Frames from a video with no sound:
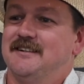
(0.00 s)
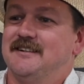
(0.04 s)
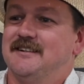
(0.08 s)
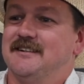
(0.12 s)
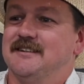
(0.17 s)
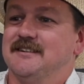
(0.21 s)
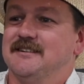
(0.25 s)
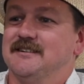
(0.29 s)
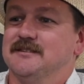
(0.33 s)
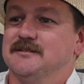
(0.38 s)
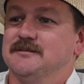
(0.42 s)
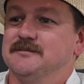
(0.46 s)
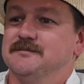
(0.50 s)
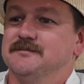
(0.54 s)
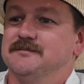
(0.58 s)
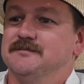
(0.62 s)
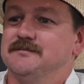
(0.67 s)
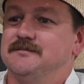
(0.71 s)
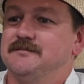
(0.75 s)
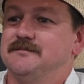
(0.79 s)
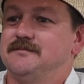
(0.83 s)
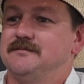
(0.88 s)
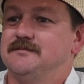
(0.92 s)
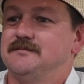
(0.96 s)

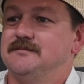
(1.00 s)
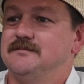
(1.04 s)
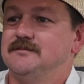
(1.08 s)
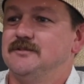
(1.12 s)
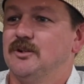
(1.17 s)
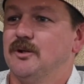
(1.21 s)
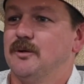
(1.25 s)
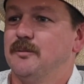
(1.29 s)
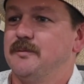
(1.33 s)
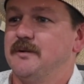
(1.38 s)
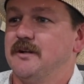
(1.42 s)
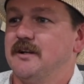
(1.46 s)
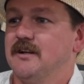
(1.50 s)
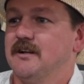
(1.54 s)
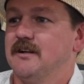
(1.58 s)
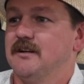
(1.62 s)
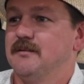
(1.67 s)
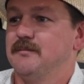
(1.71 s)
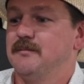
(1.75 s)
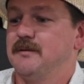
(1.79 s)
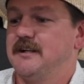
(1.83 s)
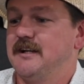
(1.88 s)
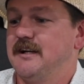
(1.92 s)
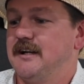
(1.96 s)
Grew up
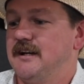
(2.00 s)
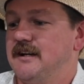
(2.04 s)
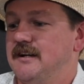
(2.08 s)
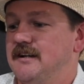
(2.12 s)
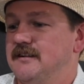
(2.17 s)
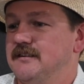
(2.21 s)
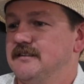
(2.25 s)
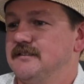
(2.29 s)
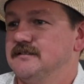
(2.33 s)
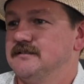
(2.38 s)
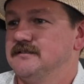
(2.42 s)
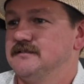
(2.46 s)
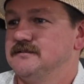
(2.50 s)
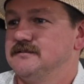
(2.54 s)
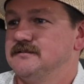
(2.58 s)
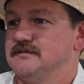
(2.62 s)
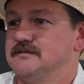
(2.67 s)
there. My dad,